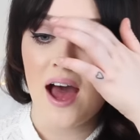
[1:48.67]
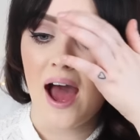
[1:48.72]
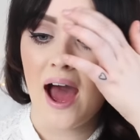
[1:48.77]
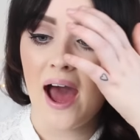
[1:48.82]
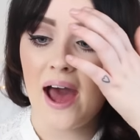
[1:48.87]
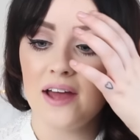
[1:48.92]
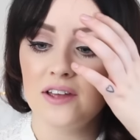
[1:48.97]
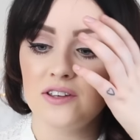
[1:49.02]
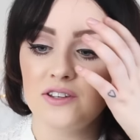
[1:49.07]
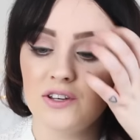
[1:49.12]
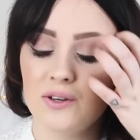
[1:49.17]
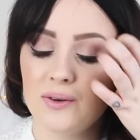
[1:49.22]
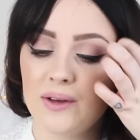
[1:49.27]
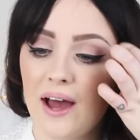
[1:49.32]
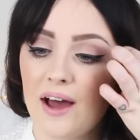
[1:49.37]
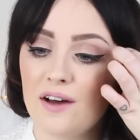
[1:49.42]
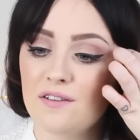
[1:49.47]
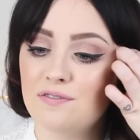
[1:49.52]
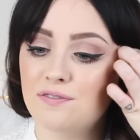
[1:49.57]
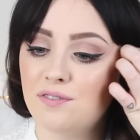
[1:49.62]
and you
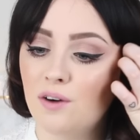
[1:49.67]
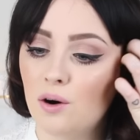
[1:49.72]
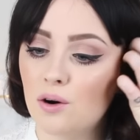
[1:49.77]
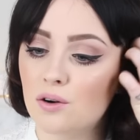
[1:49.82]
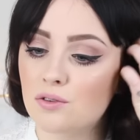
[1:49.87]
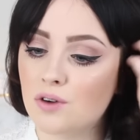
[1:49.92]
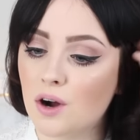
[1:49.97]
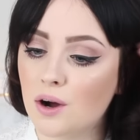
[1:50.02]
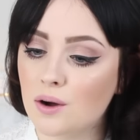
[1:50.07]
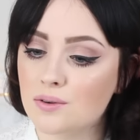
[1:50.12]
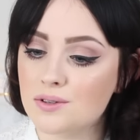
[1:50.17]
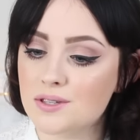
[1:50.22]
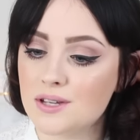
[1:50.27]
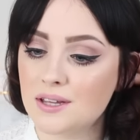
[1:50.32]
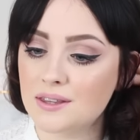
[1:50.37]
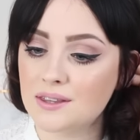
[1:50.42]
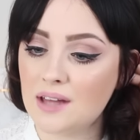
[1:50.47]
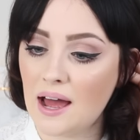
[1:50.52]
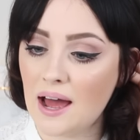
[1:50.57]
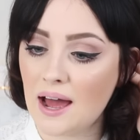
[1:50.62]
get four rolls
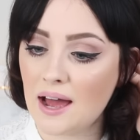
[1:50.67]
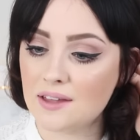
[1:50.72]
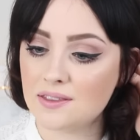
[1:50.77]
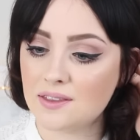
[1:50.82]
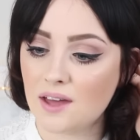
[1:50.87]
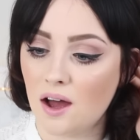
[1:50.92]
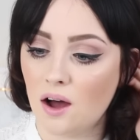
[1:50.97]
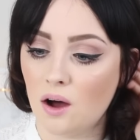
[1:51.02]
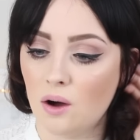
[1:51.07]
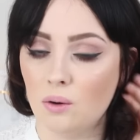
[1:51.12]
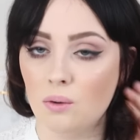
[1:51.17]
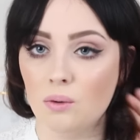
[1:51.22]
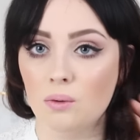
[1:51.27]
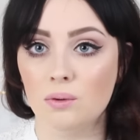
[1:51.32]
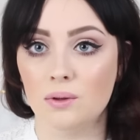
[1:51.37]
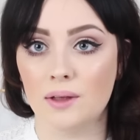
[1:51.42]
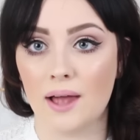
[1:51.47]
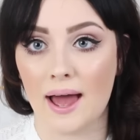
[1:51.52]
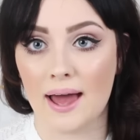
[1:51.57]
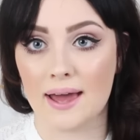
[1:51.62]
in there and they are all